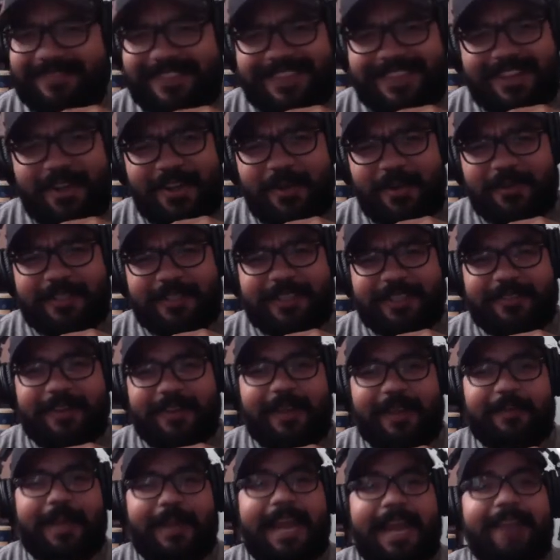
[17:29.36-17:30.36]
Holy
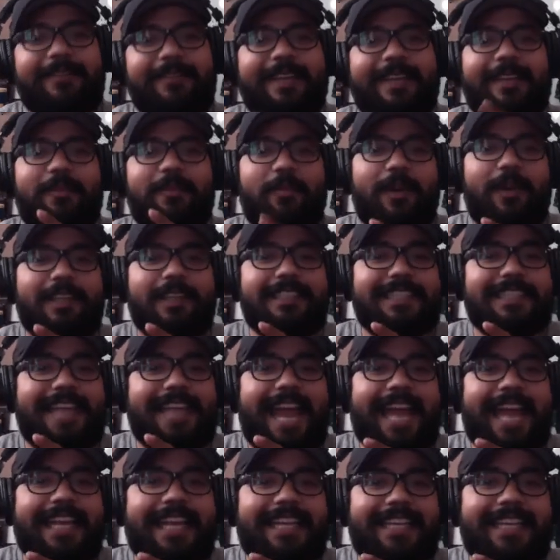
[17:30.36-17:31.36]
crap! I have like one
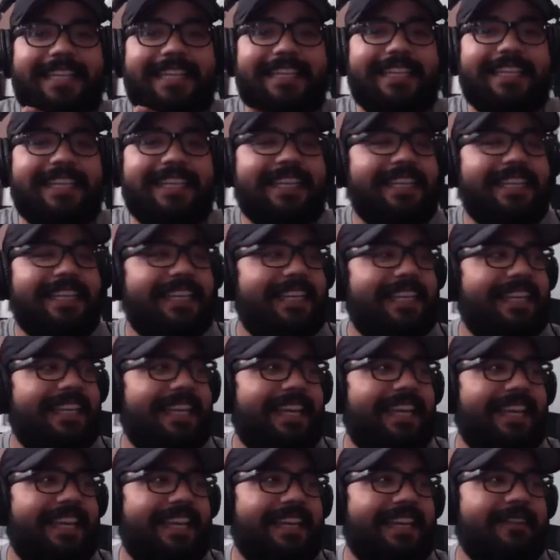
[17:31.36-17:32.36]
jacket,
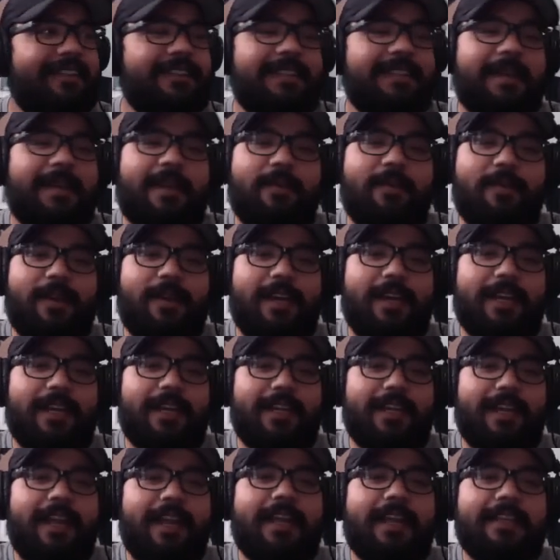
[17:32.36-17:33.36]
and every time I wear
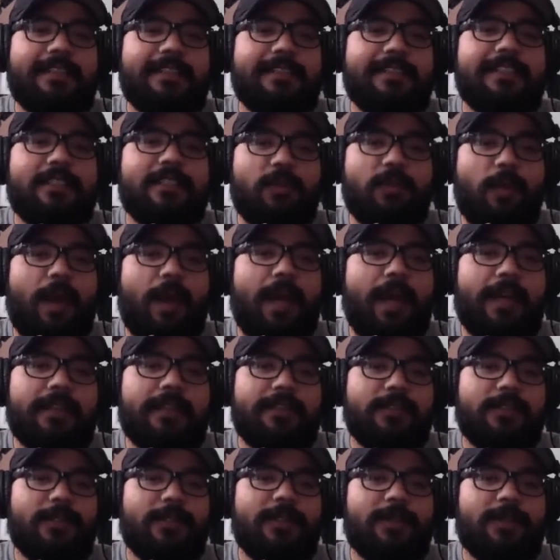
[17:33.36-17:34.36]
it, I can see why
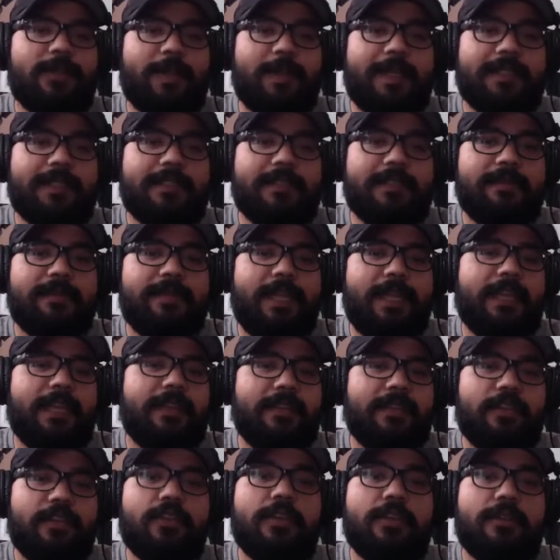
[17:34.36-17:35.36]
it's so expensive. Like
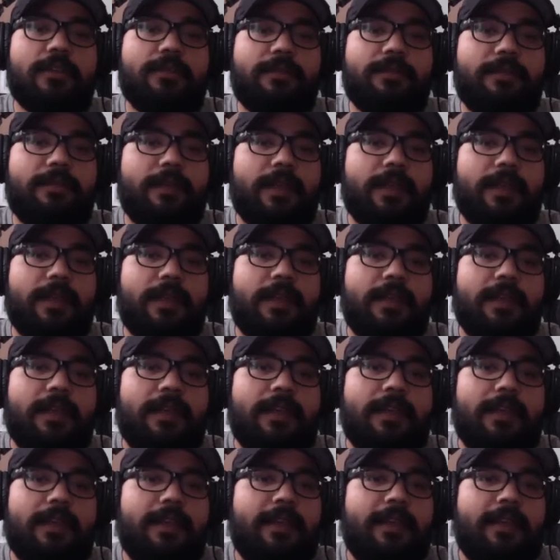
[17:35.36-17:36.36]
you can,
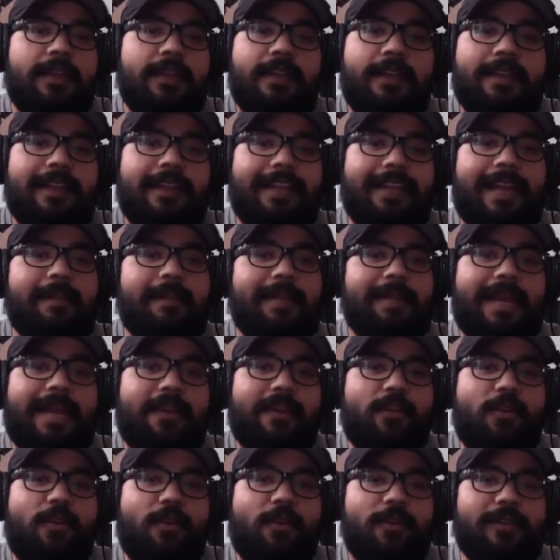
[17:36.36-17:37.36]
like I'm not
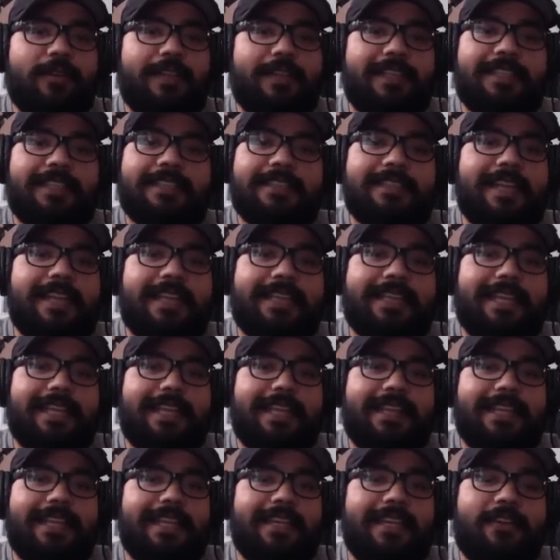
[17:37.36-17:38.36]
cold, and it's not
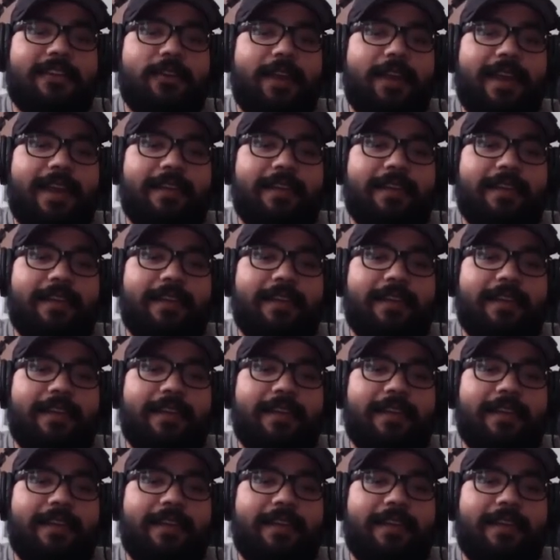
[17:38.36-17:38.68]
that thick or heavy.